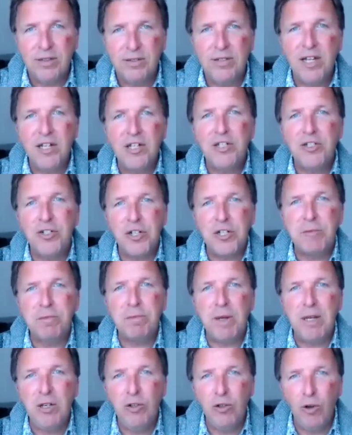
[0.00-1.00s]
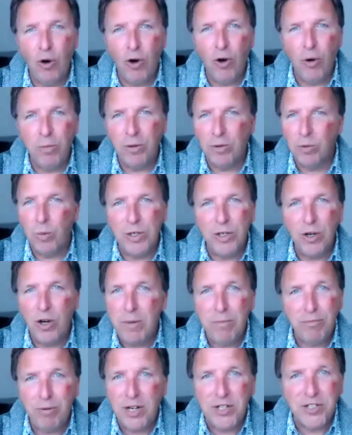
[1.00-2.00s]
Let's just be normal. We're not
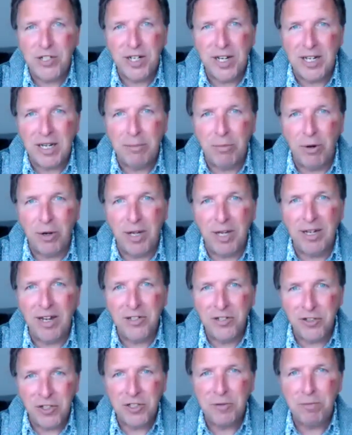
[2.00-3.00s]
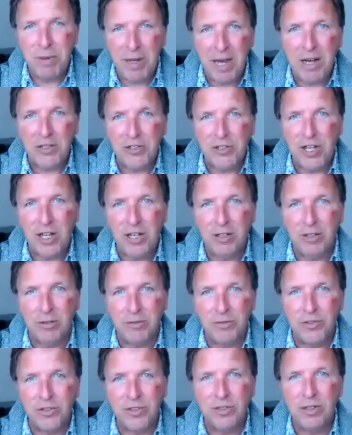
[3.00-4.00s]
impressing anybody. Let's just be
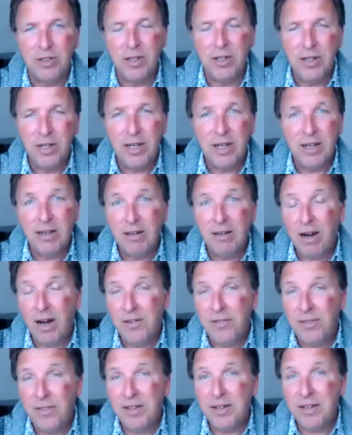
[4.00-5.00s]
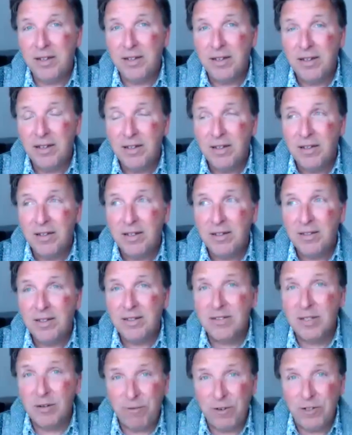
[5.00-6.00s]
ourselves. I think
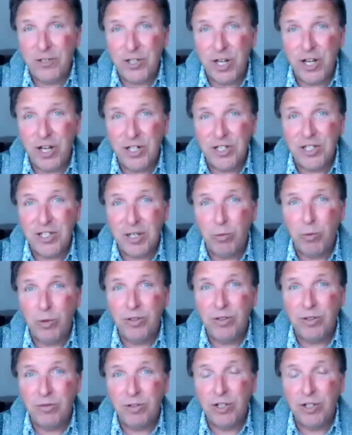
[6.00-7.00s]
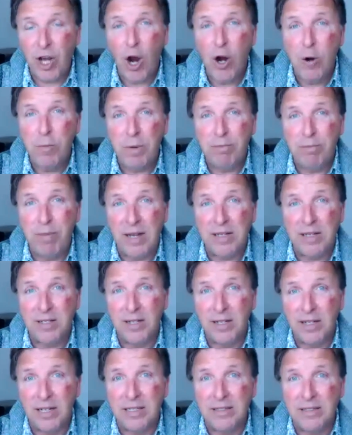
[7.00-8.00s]
the fraternity would cope
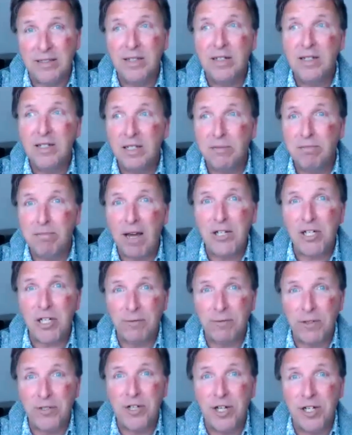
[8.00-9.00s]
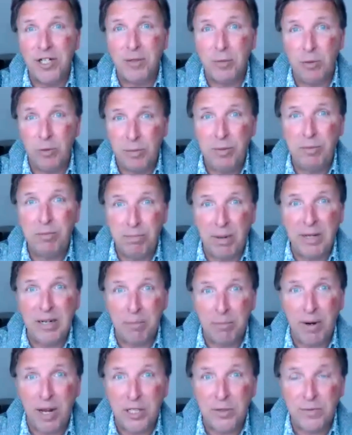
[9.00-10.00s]
better and the magic fraternity would be a better
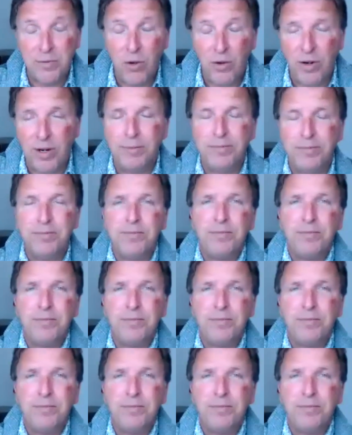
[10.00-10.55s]
place for it.